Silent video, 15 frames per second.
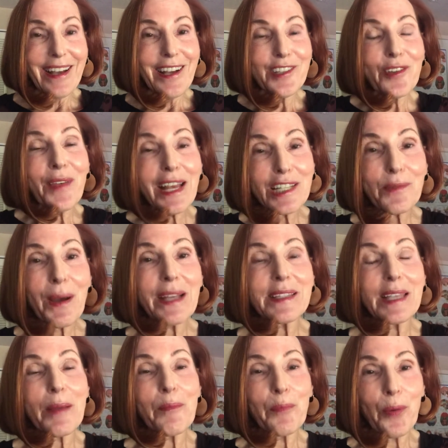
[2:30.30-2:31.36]
So that's why
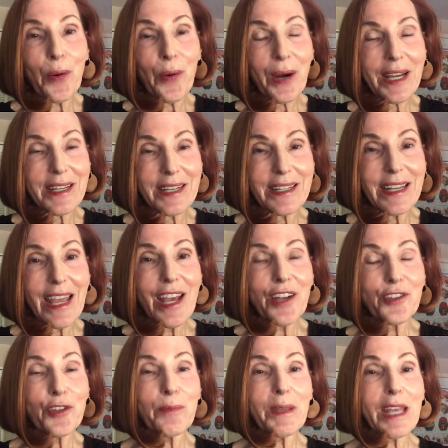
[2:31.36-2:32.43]
it's important
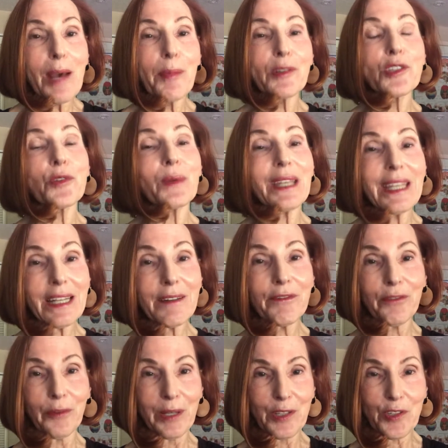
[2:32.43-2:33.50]
to be able to
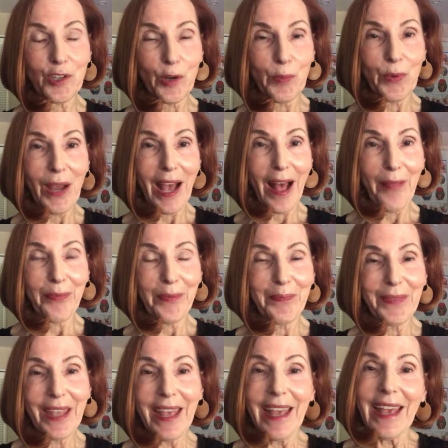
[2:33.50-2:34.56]
influence your breath.
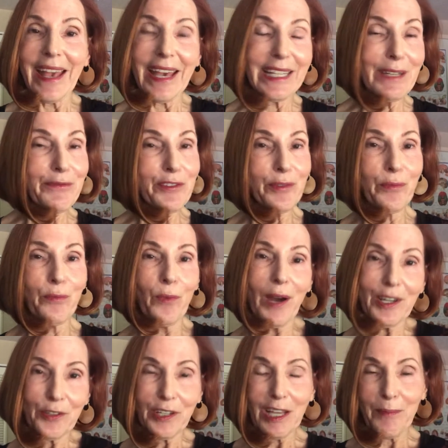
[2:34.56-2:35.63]
And if you're
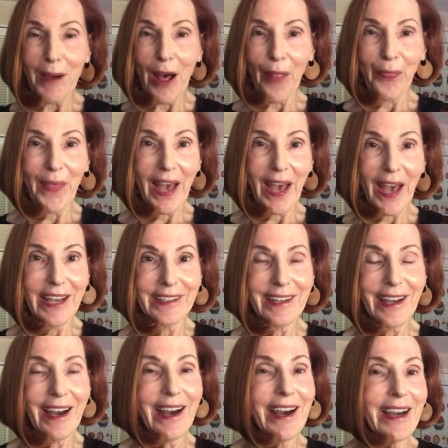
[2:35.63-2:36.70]
wondering about that,
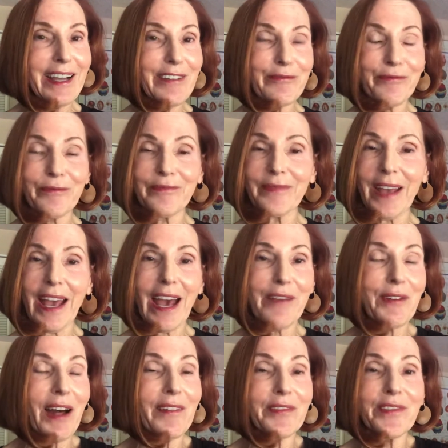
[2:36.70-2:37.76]
I
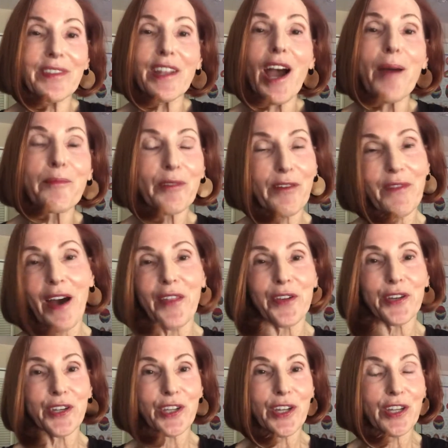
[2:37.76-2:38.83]
have a number of
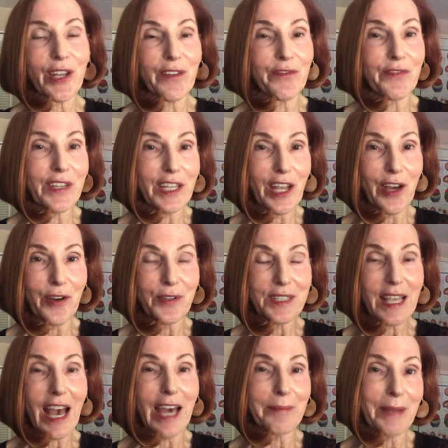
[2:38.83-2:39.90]
other
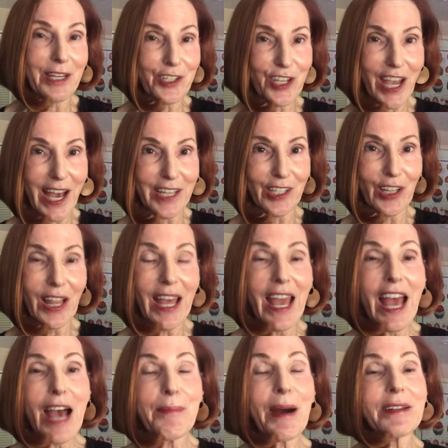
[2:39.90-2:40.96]
videos on my channel
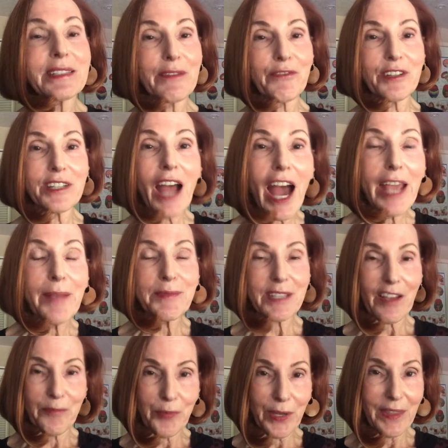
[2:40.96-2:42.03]
about different types
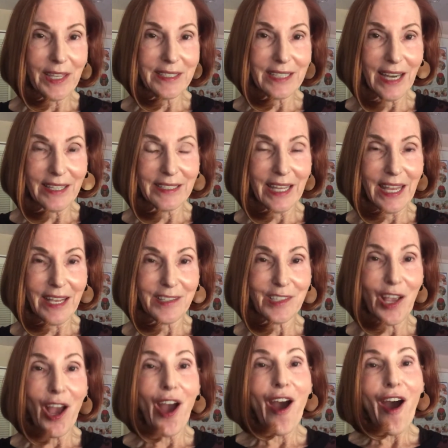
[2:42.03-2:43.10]
of breathing
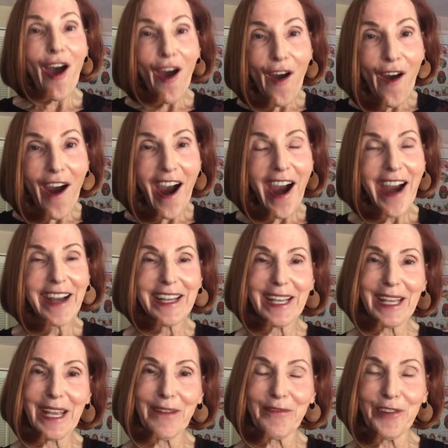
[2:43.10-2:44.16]
techniques. Or
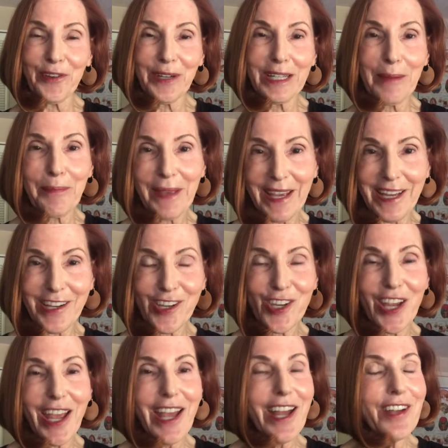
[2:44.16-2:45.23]
if you're in a pinch,
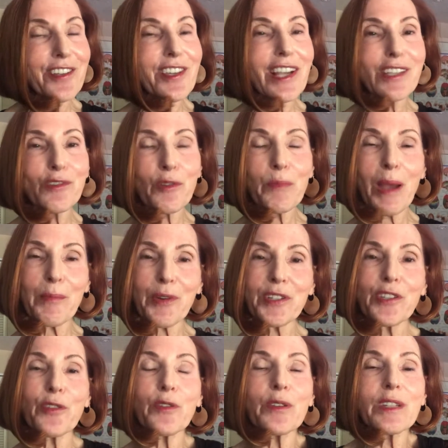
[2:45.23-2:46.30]
just remember
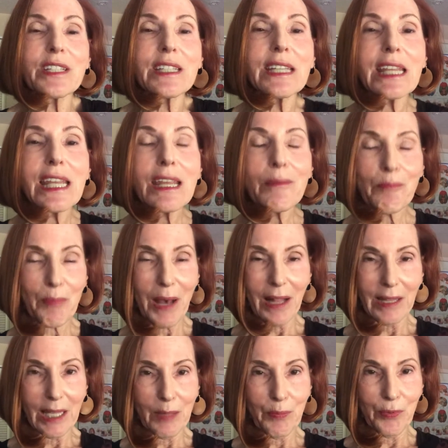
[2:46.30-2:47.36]
to deep
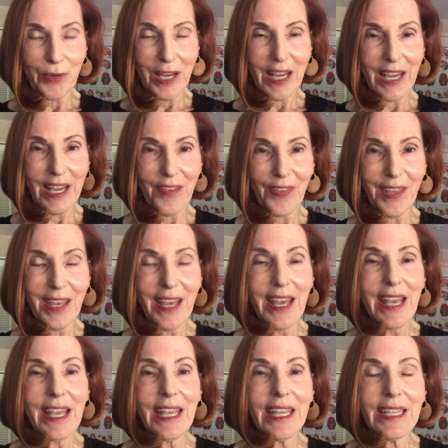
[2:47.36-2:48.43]
belly breathe.
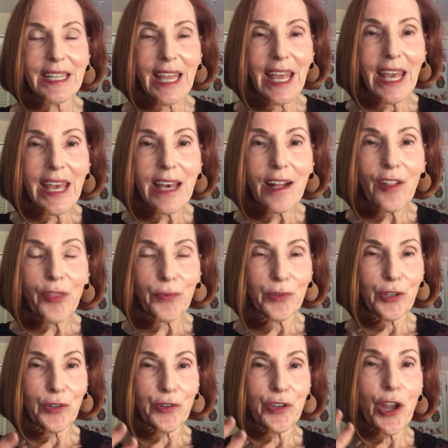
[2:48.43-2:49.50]
Inhale through
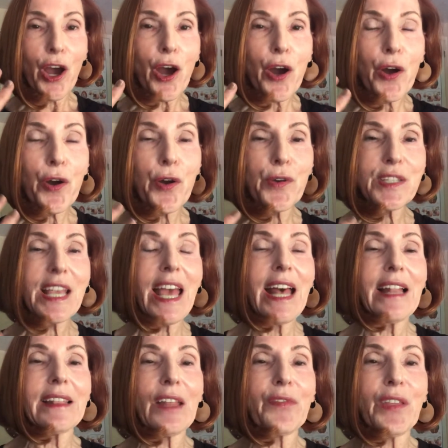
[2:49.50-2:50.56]
your nose,
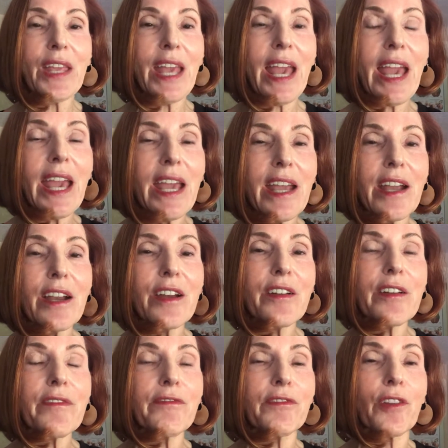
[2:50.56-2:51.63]
let the
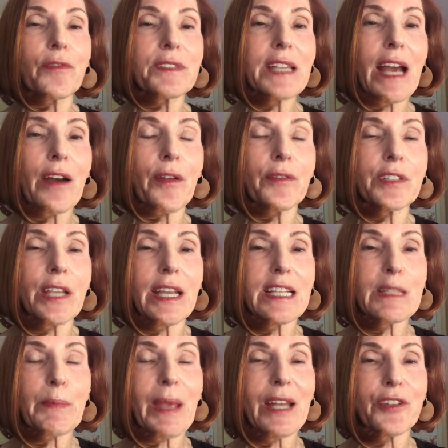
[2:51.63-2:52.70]
air flow down to
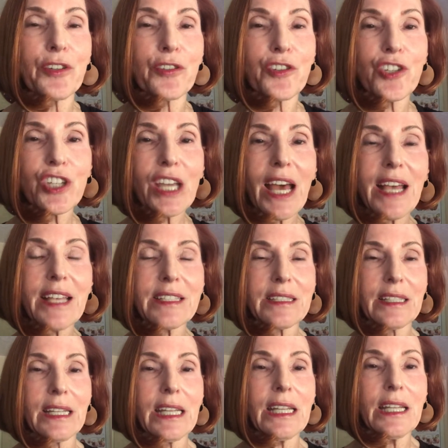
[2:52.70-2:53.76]
expand your chest
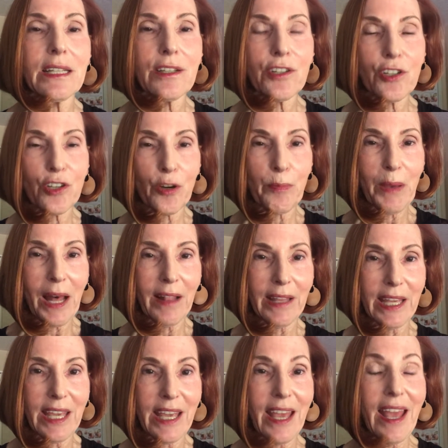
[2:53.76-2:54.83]
and into your
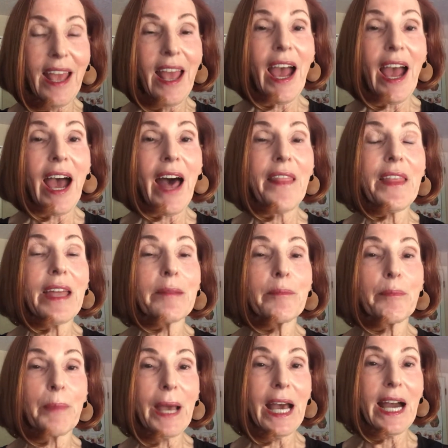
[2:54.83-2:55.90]
belly and then
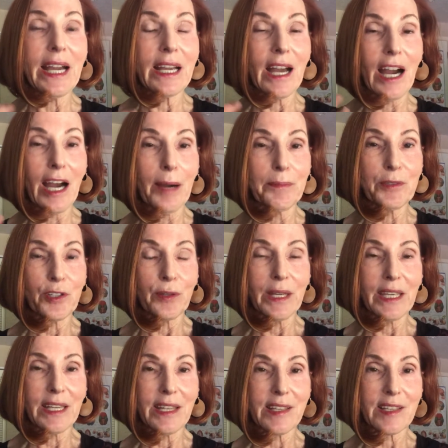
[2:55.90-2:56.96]
back up
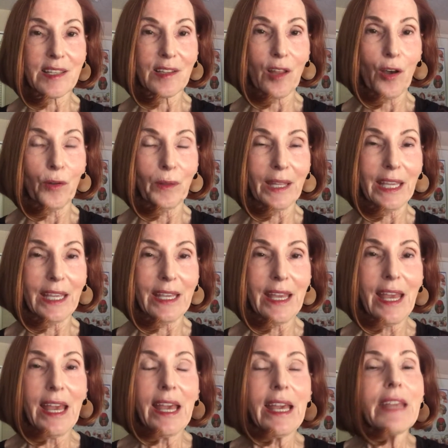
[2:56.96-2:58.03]
doing it slowly.
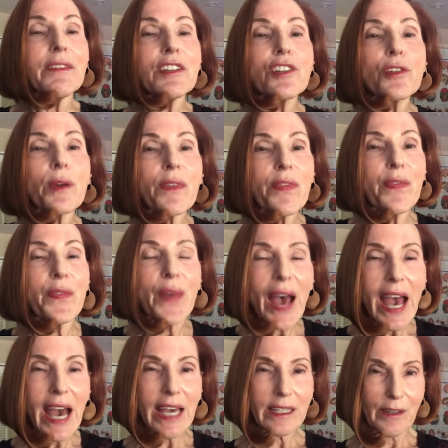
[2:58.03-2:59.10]
Even doing
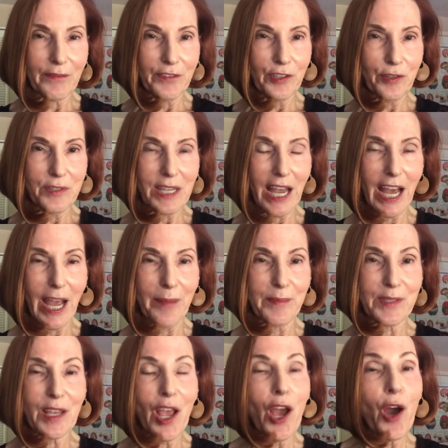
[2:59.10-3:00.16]
that a few
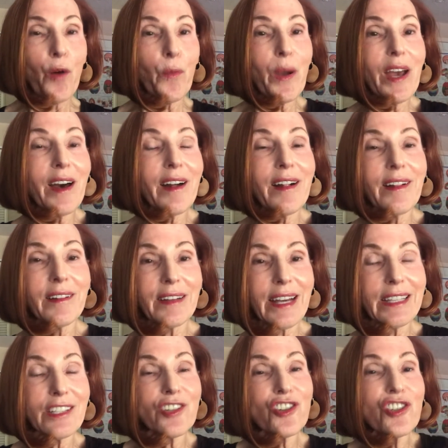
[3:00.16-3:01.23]
times will
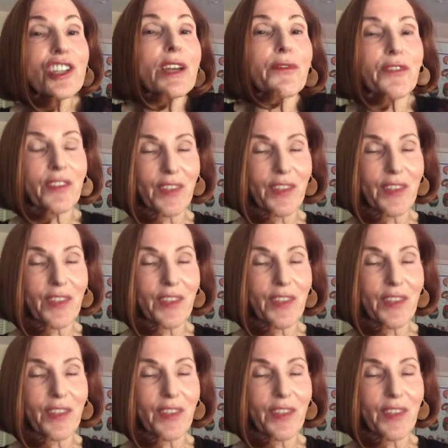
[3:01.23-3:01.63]
kind of shift